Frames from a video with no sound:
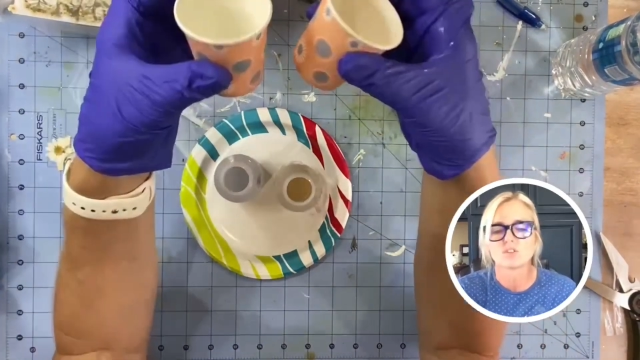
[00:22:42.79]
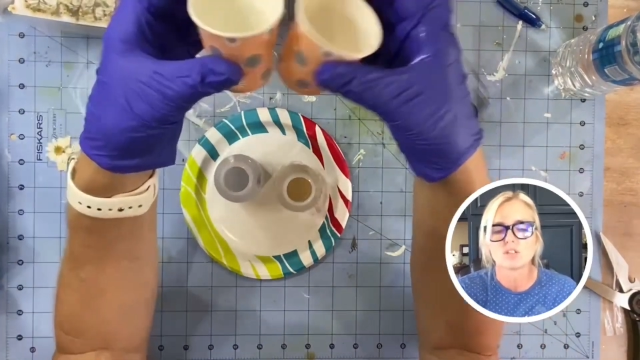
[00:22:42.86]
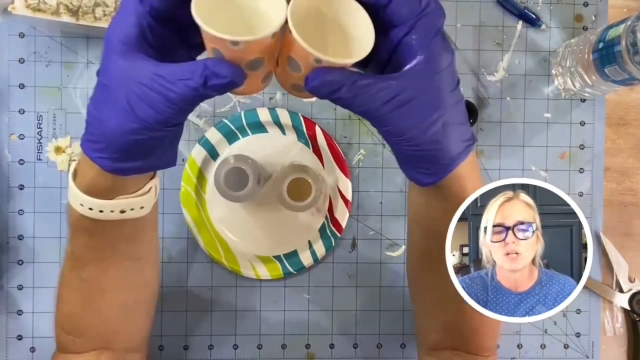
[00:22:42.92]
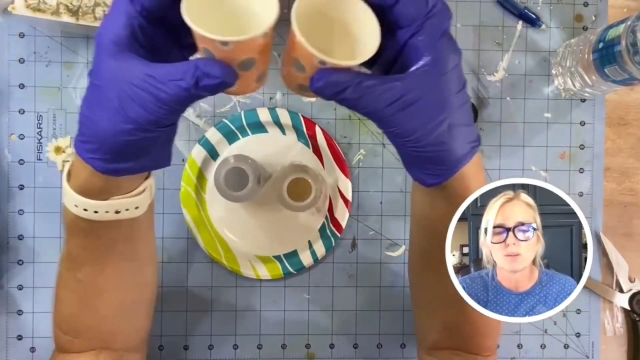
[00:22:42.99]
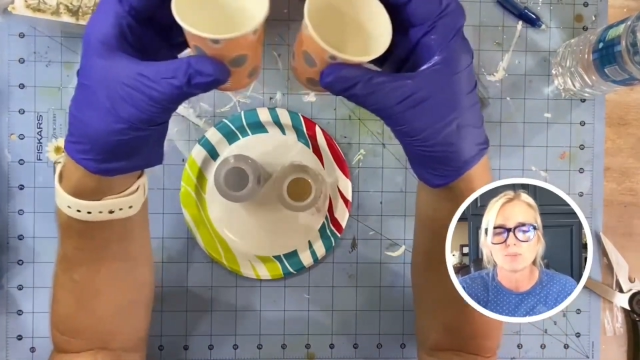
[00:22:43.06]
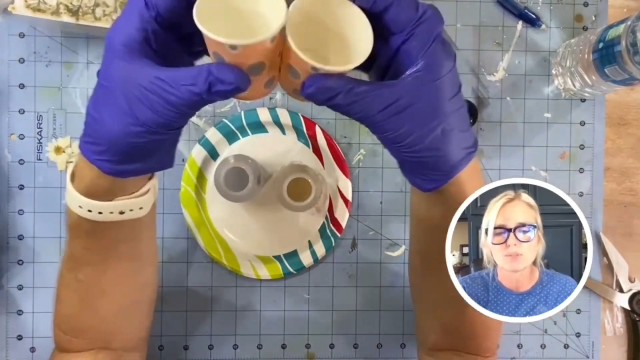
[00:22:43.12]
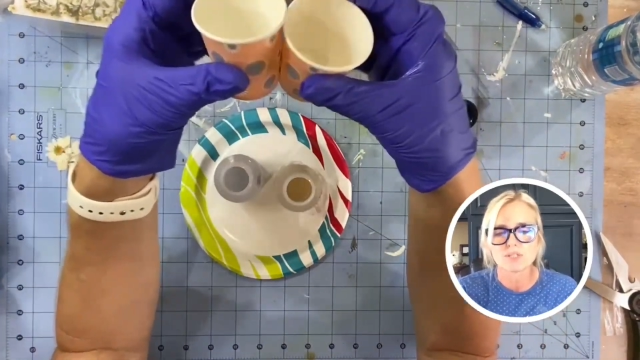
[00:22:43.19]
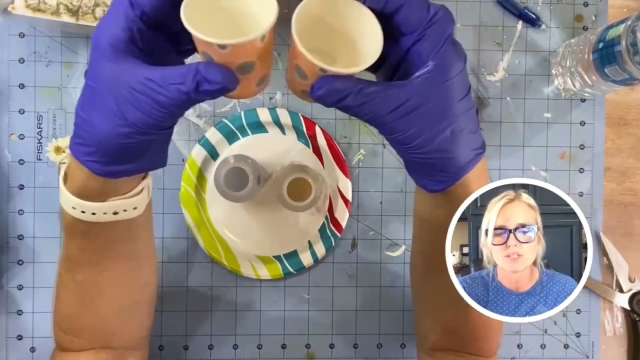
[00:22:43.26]

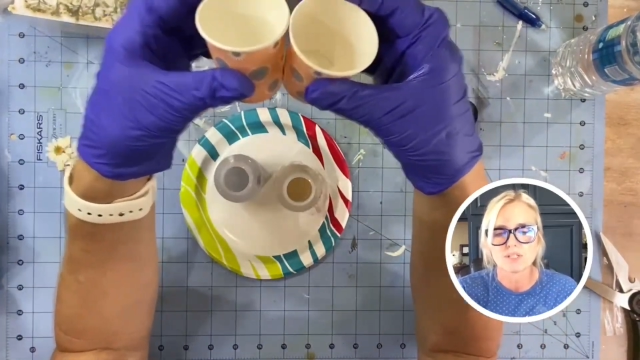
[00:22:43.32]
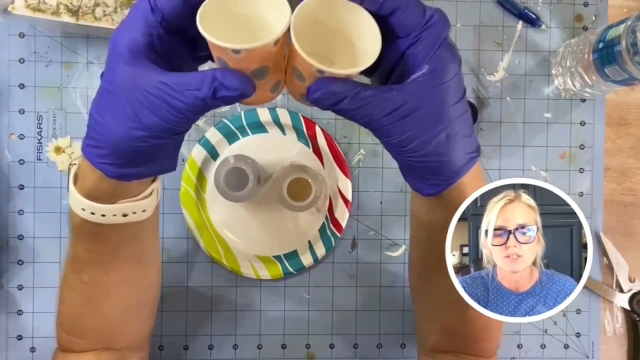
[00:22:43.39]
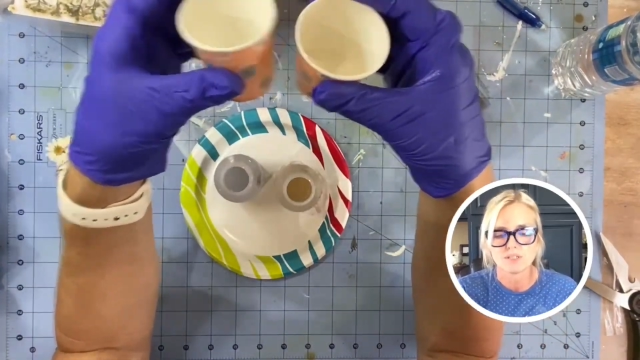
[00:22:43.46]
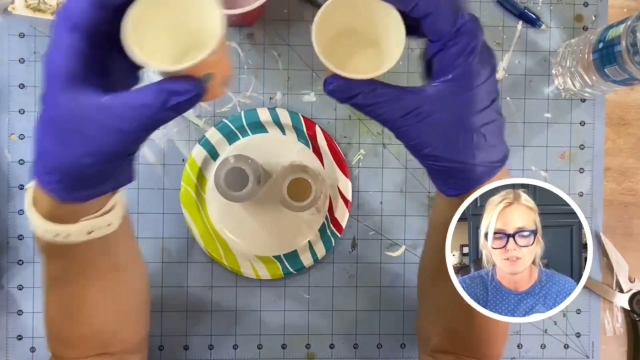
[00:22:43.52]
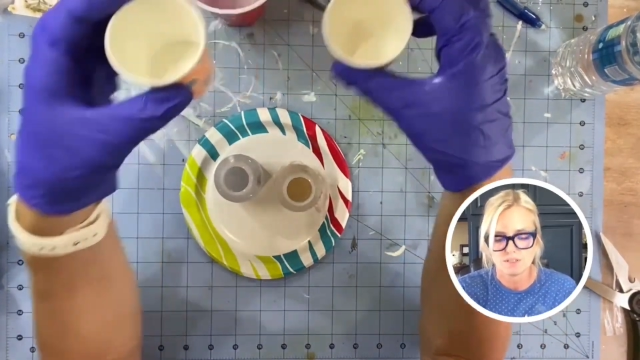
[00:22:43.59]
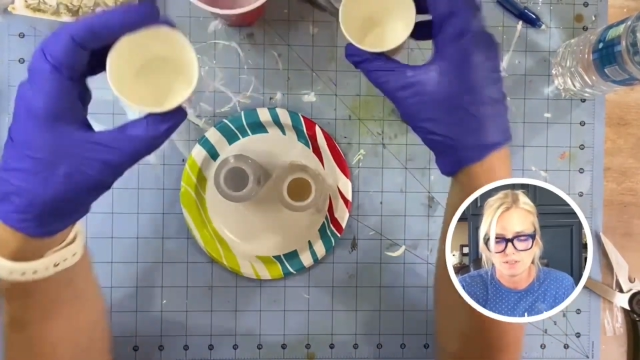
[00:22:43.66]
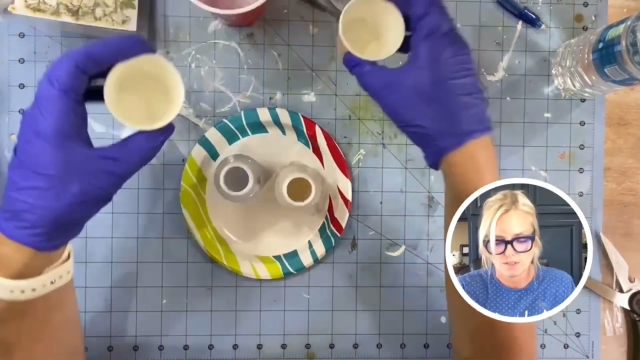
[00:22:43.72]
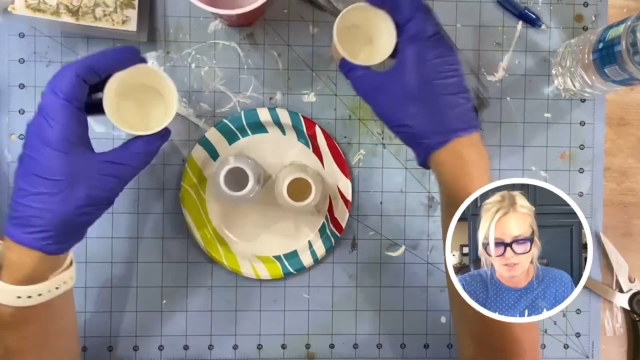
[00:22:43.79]
cups.
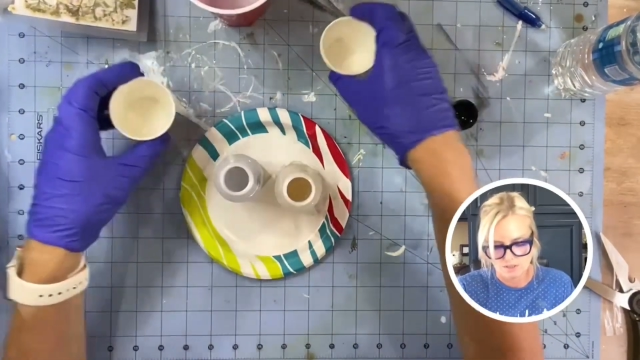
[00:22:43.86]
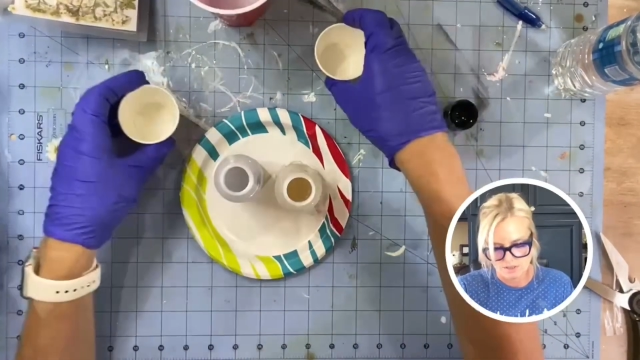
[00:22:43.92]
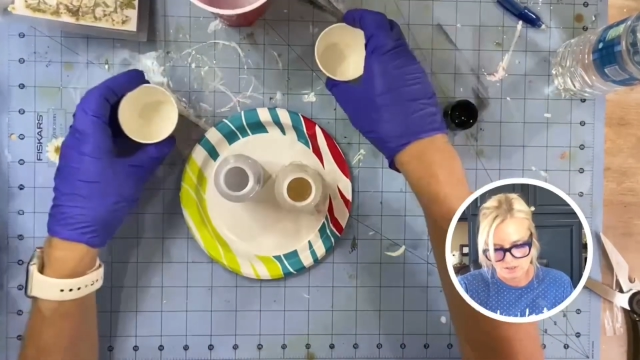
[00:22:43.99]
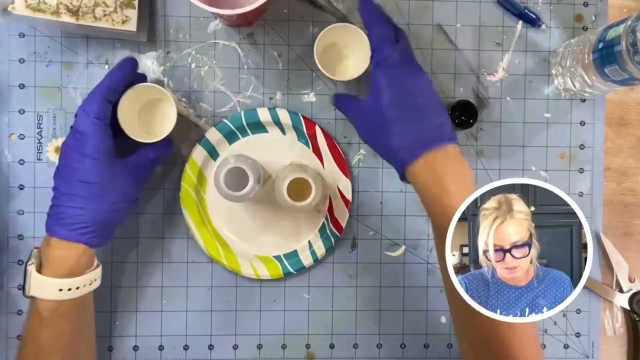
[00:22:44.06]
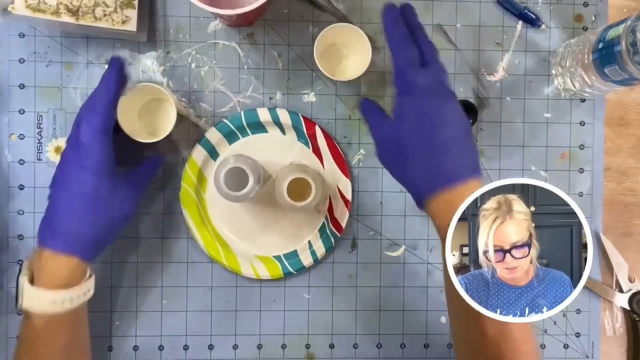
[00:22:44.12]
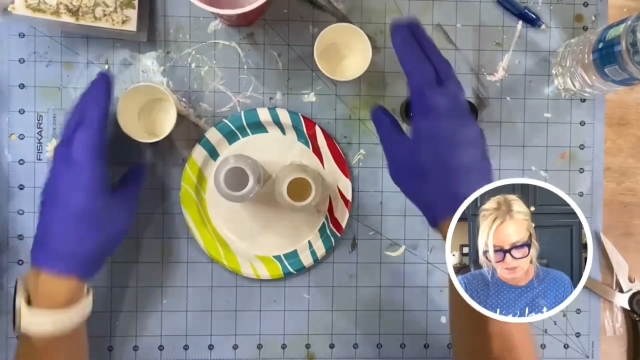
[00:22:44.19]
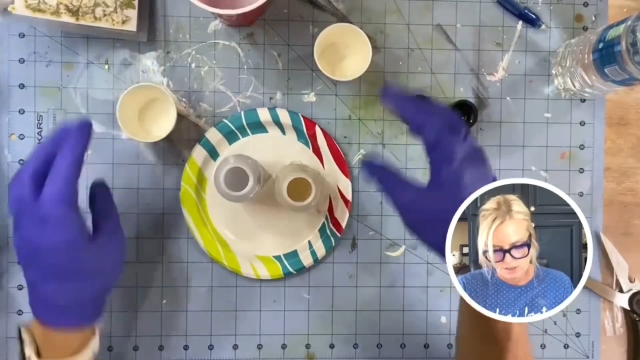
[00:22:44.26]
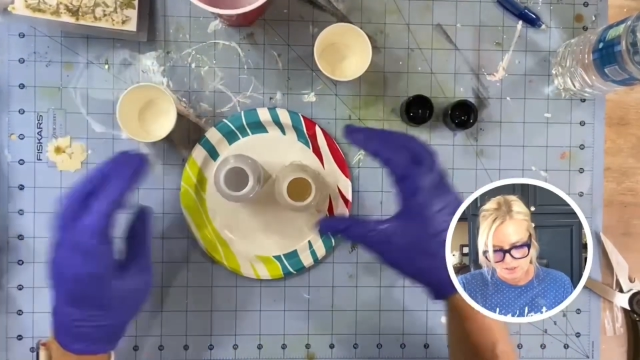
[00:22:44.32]

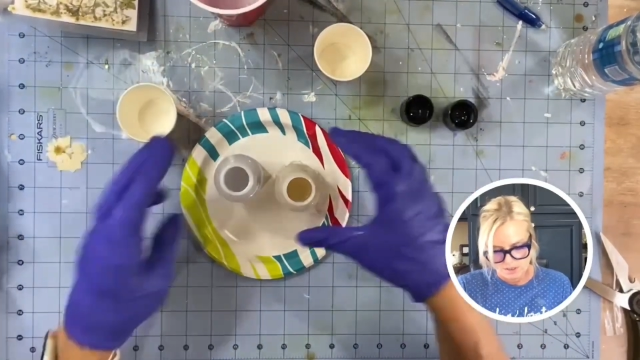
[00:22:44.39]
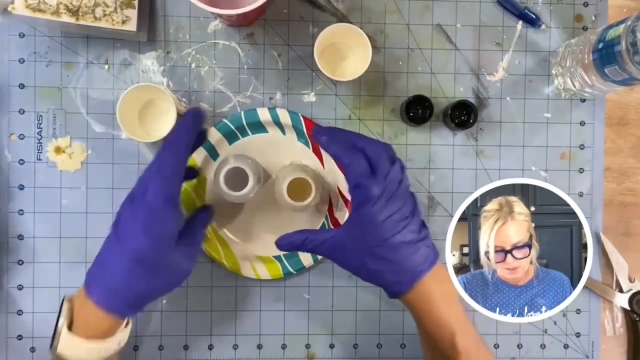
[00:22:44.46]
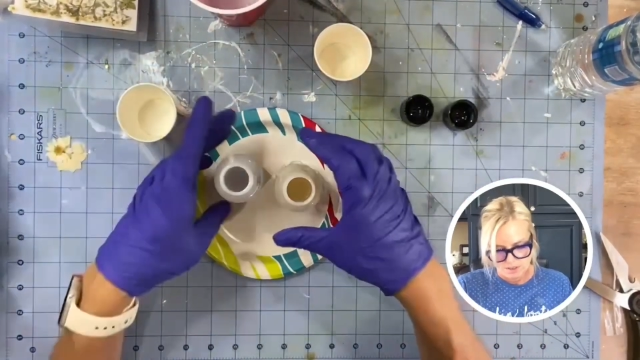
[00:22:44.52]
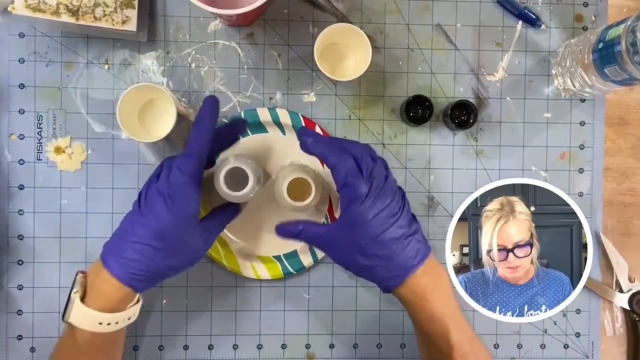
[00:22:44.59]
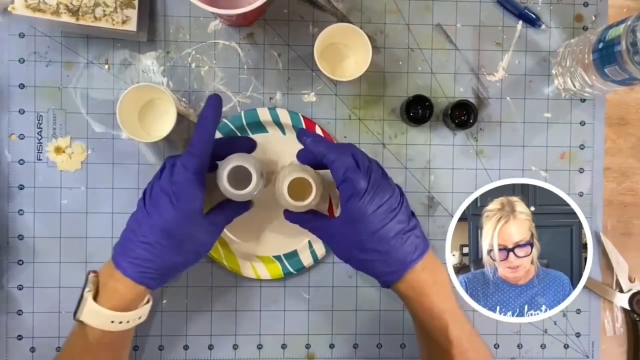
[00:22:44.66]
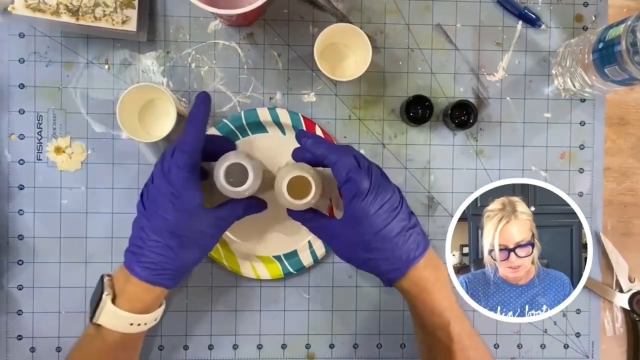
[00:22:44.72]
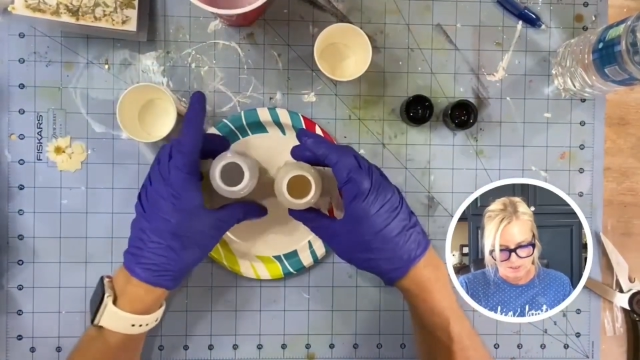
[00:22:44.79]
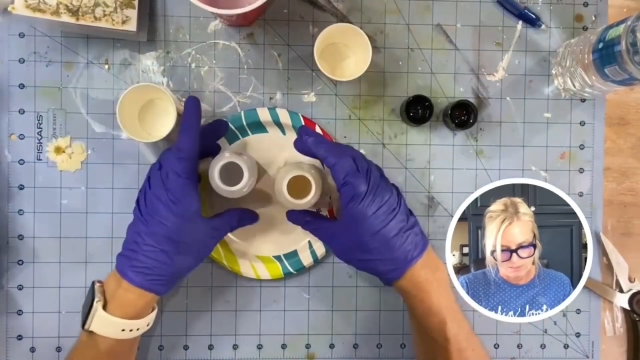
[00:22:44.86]

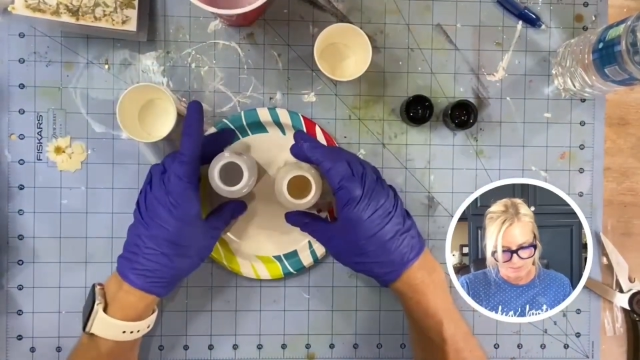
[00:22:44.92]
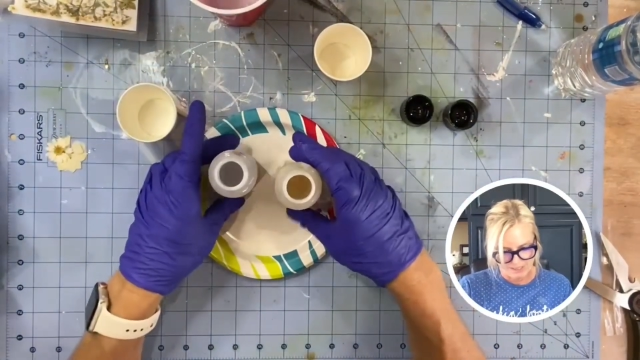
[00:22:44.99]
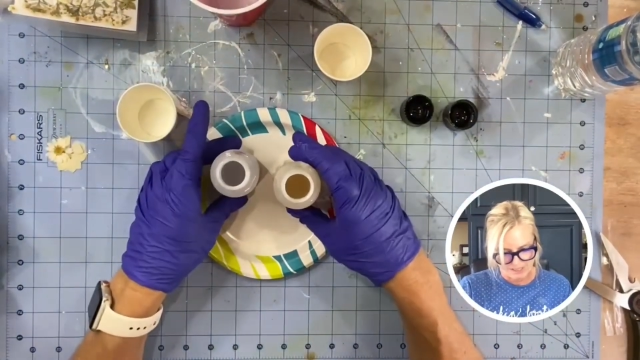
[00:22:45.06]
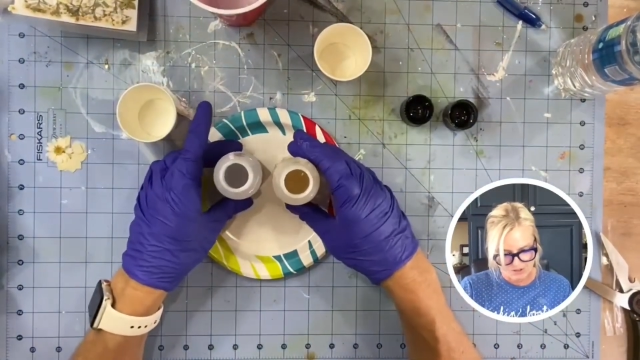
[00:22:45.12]
Um, but I